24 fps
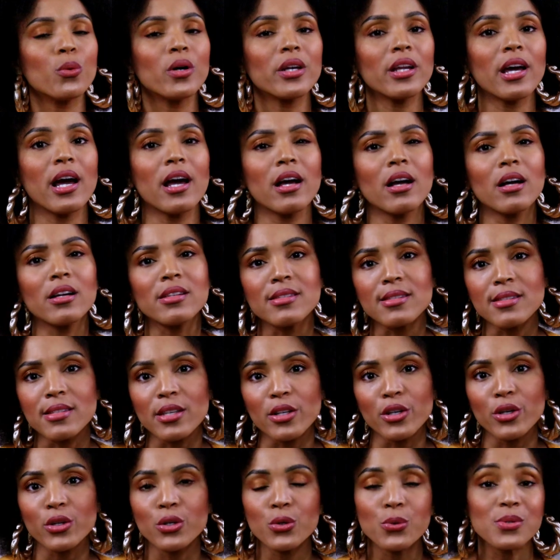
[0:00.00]
want to
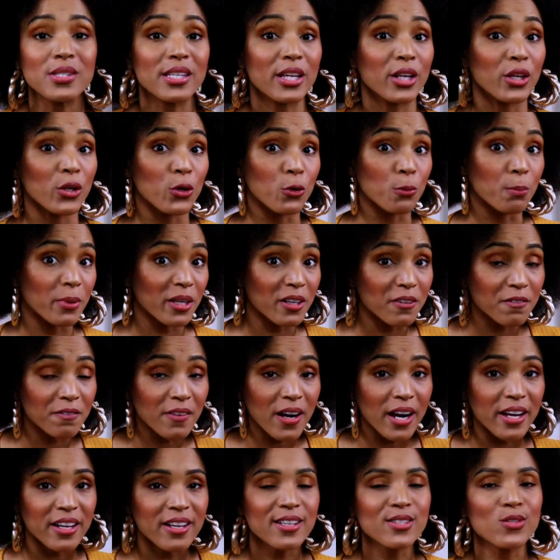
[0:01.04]
consider using
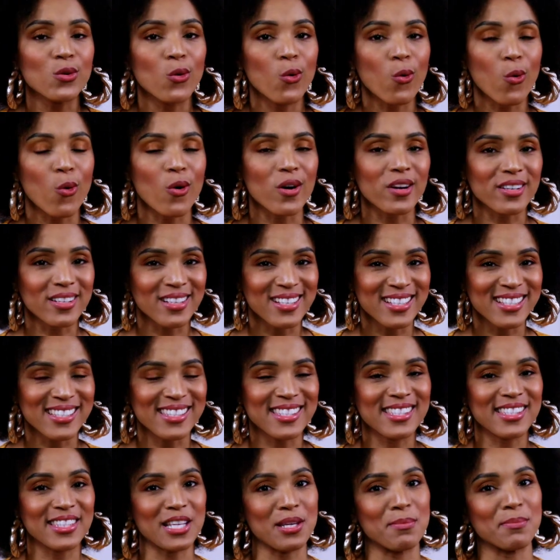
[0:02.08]
humidifiers or
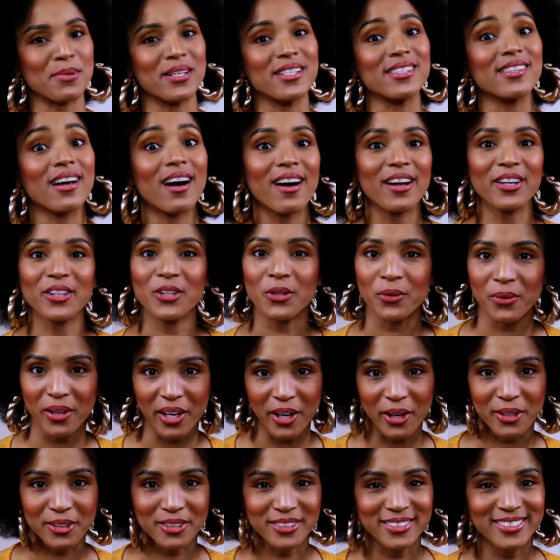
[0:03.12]
steamers on your
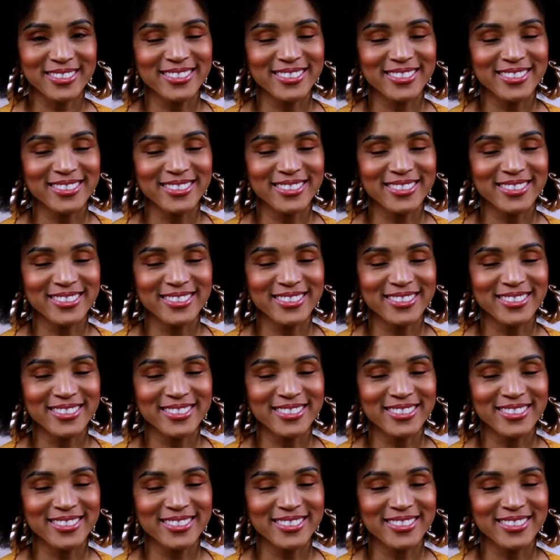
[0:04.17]
hair.